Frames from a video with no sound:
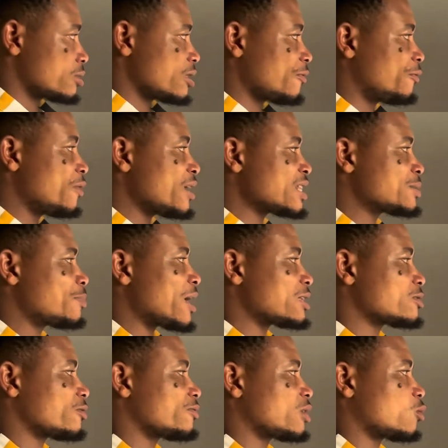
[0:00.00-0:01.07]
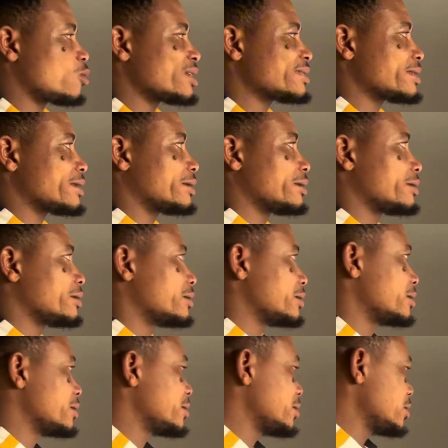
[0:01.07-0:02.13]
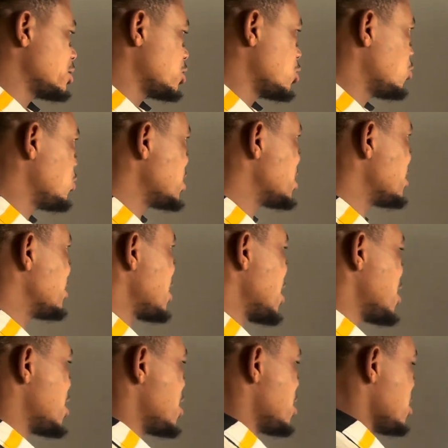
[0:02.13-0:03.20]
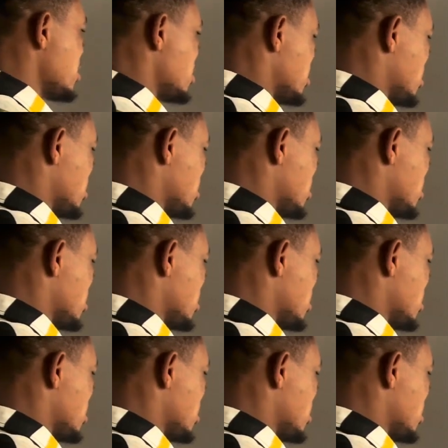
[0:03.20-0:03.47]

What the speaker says: first part of the question, which is the A.